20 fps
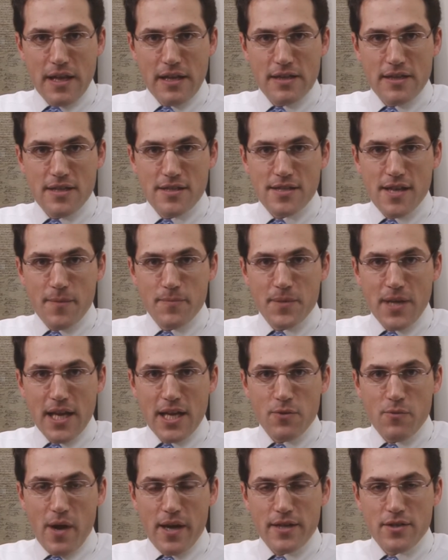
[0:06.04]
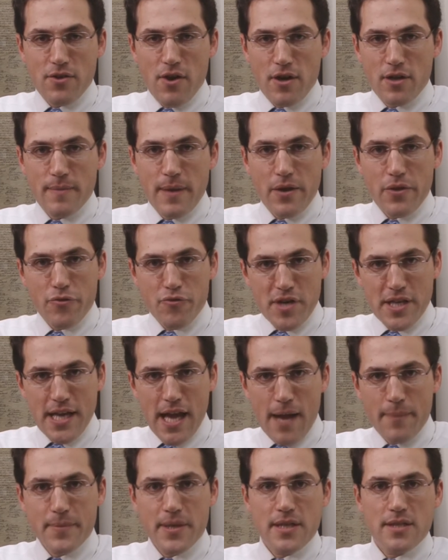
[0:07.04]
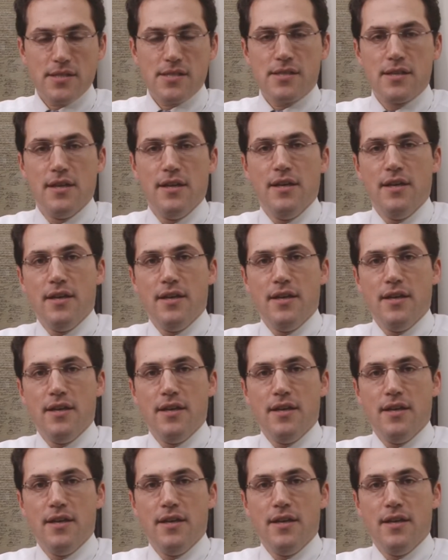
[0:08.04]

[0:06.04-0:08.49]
And in this update, I want to talk about three topics: